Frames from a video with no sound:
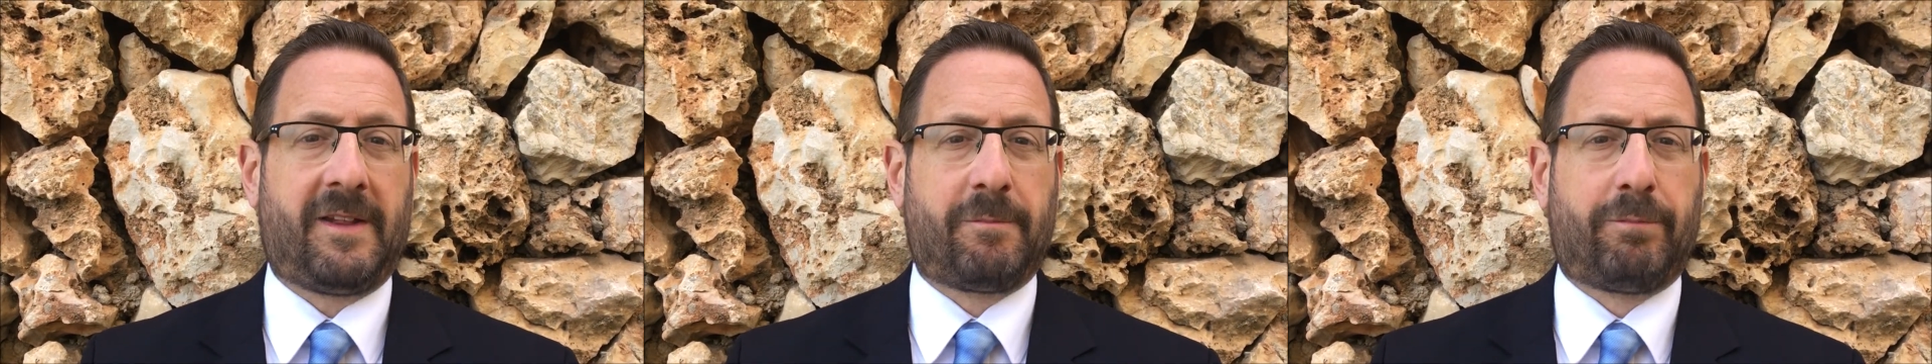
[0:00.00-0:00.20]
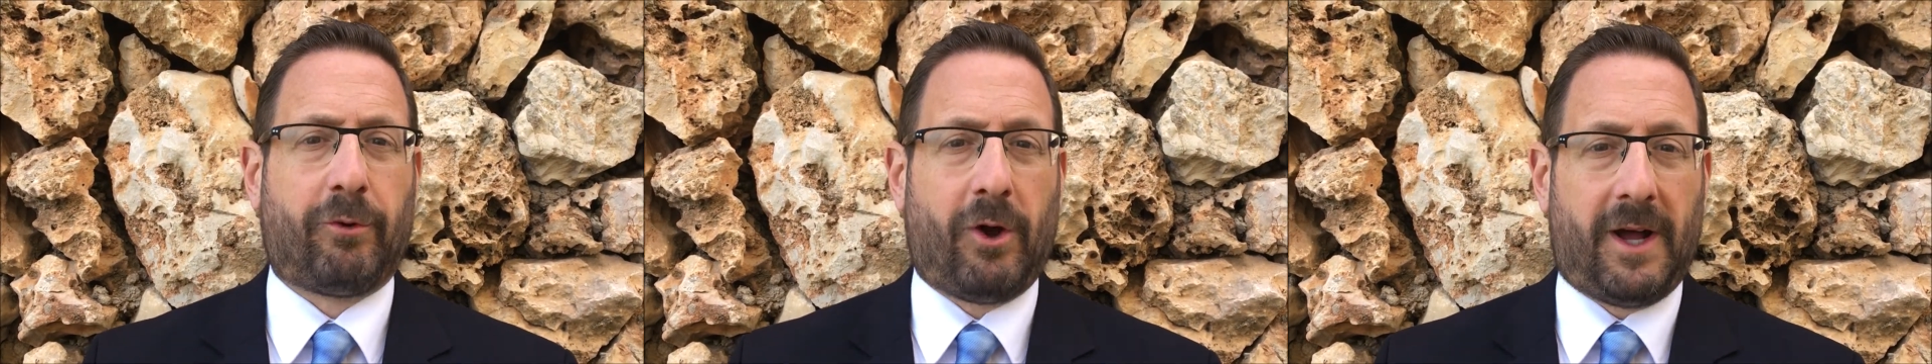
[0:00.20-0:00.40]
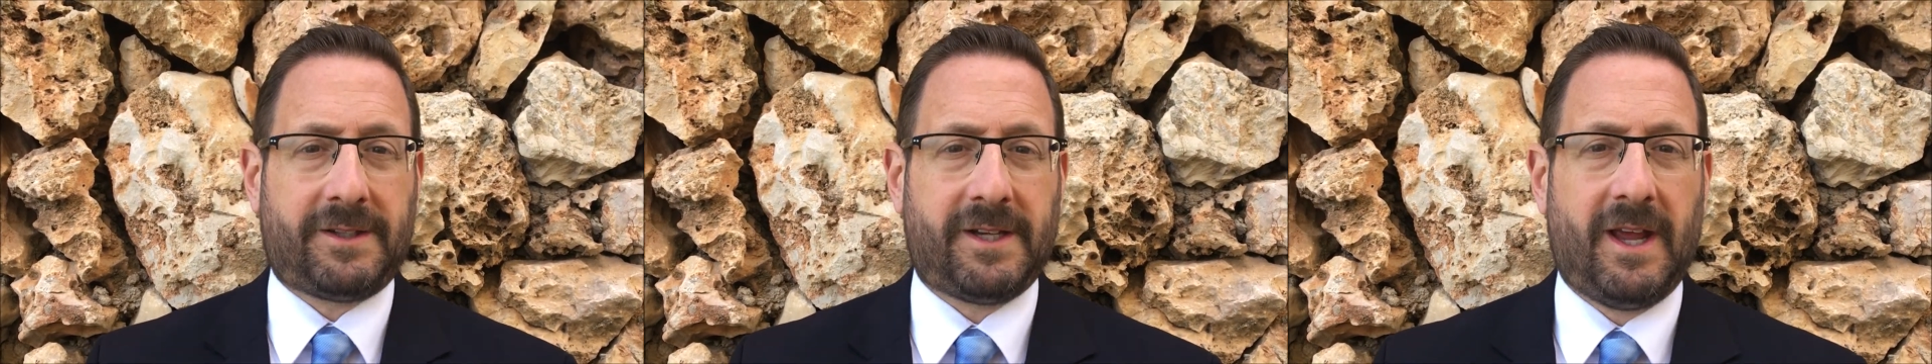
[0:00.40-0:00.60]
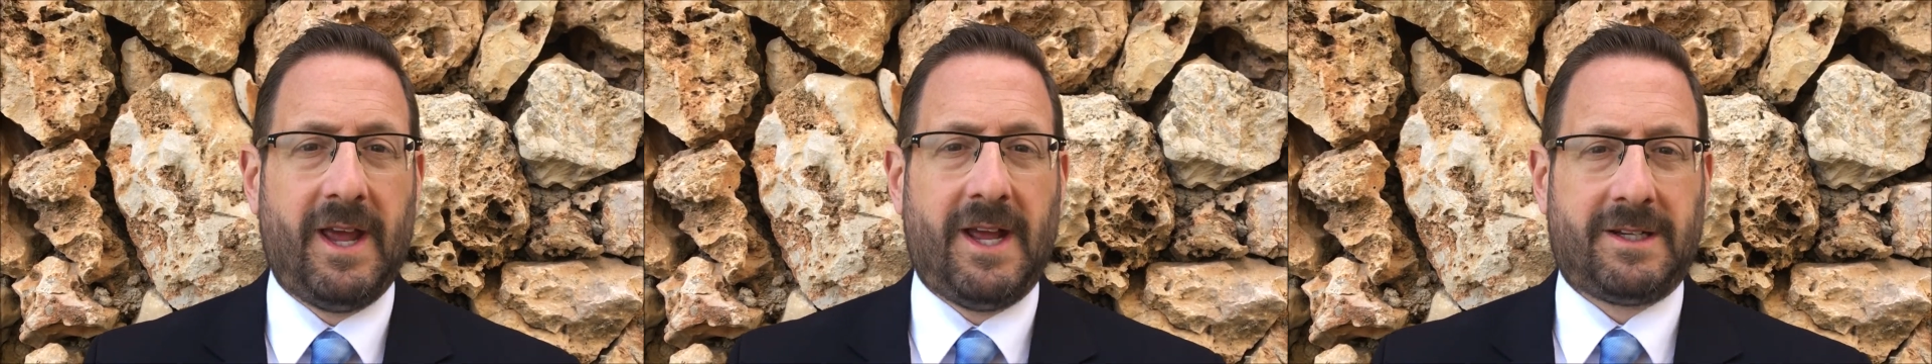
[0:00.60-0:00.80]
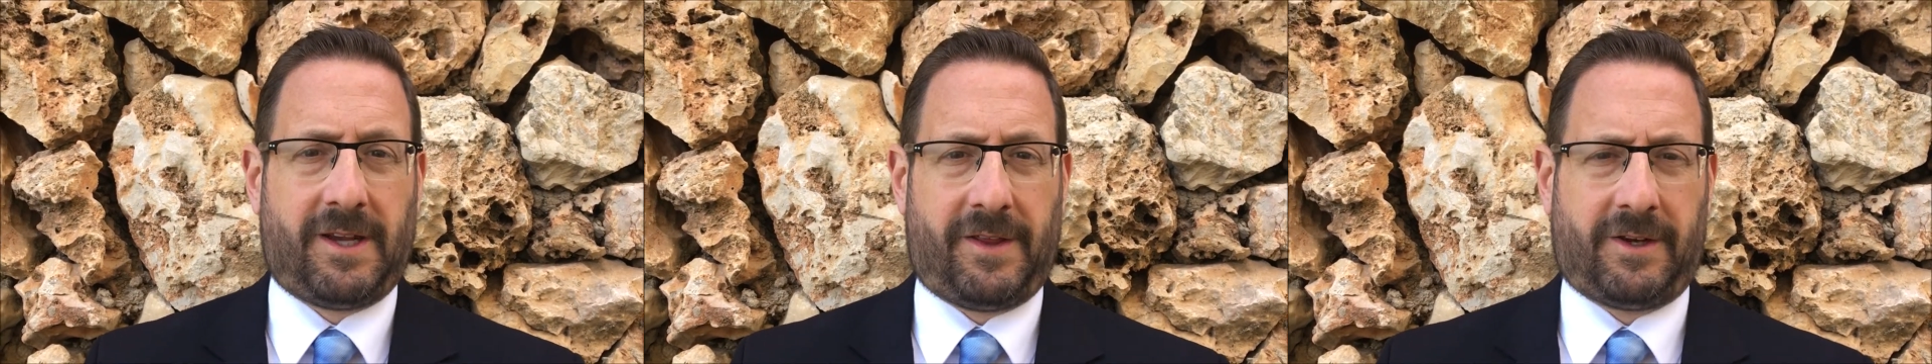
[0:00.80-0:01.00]
He's brought
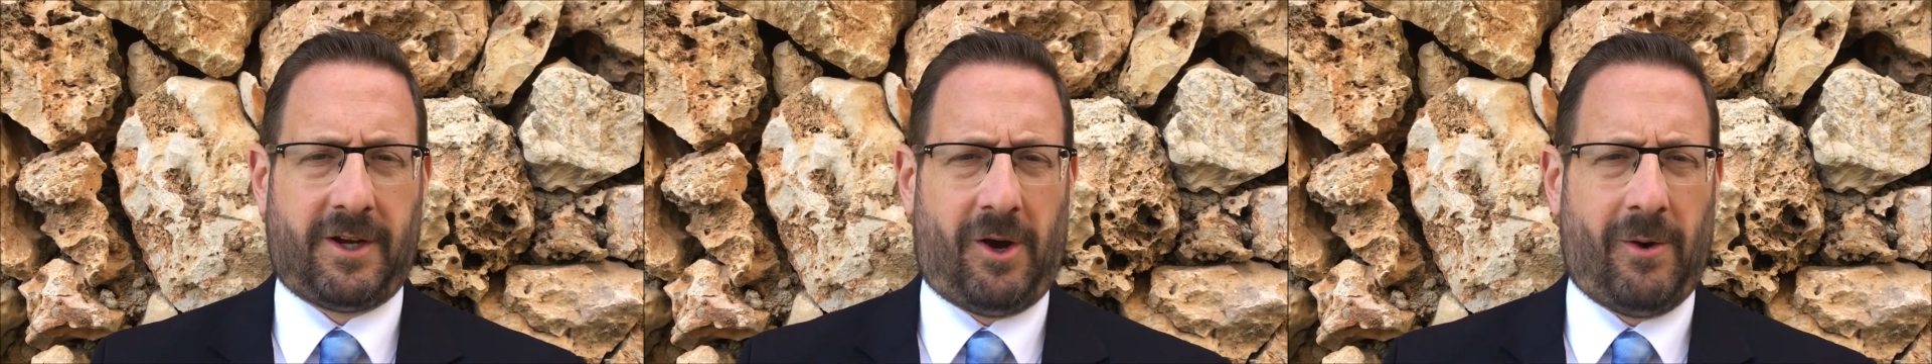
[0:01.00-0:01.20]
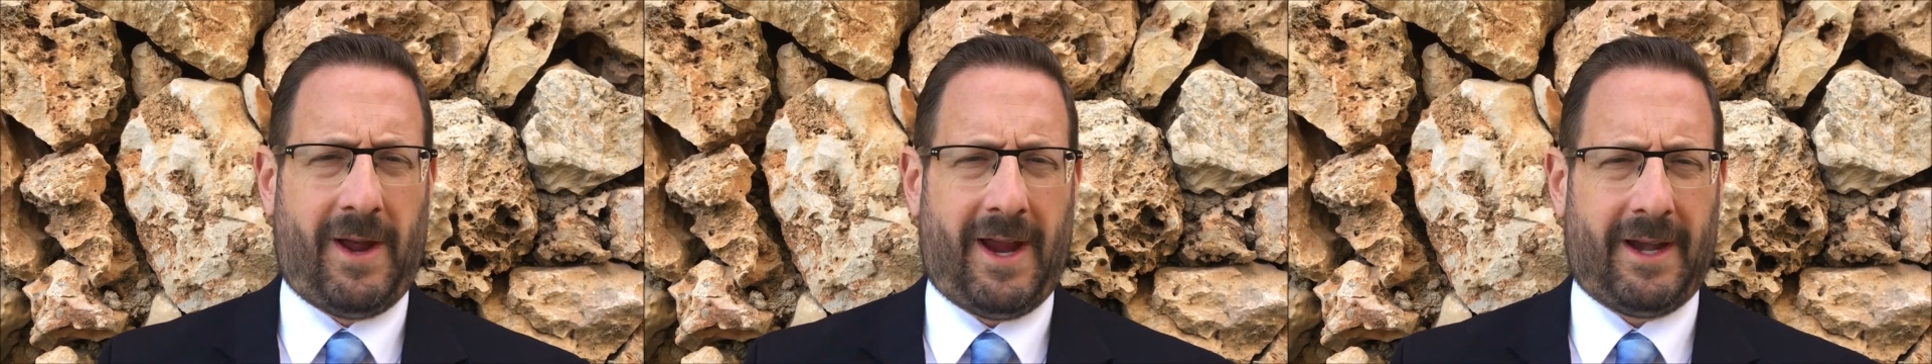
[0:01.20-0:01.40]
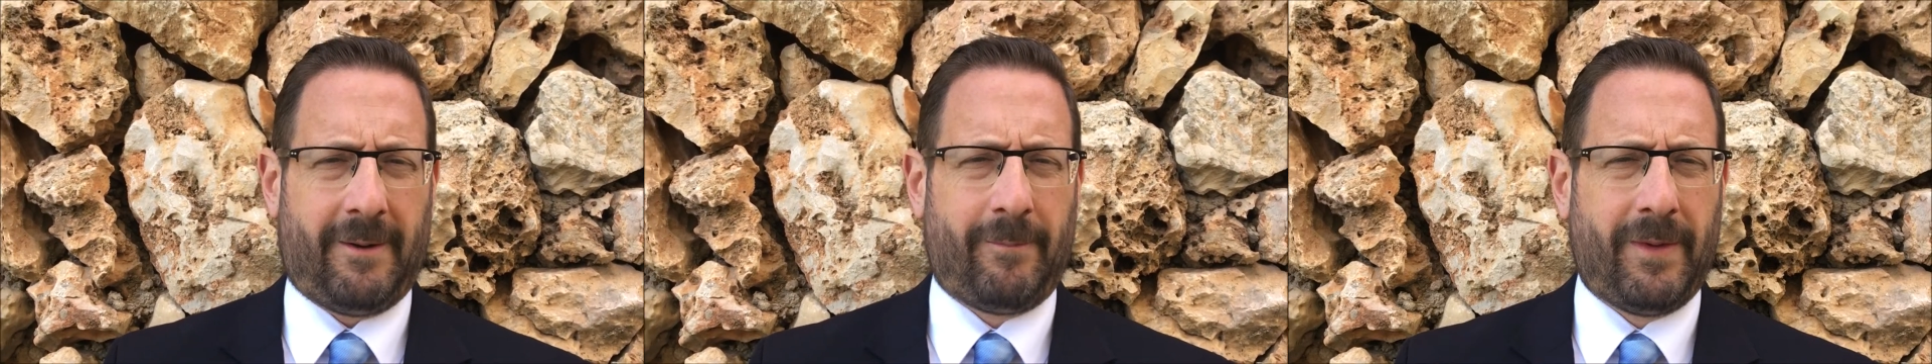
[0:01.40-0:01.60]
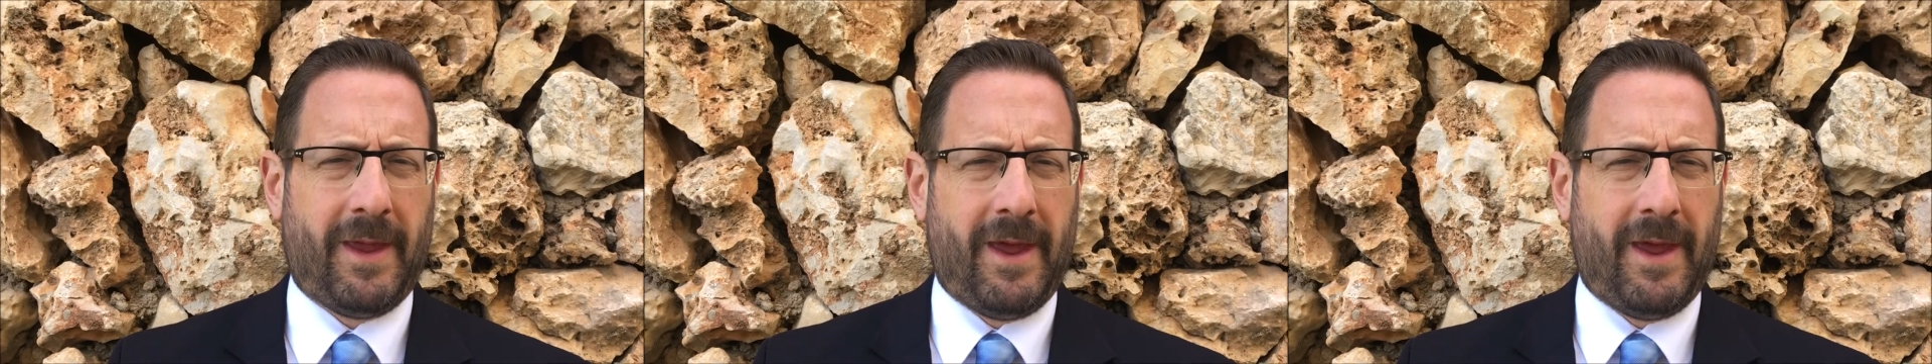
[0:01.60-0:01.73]
to the Kohen.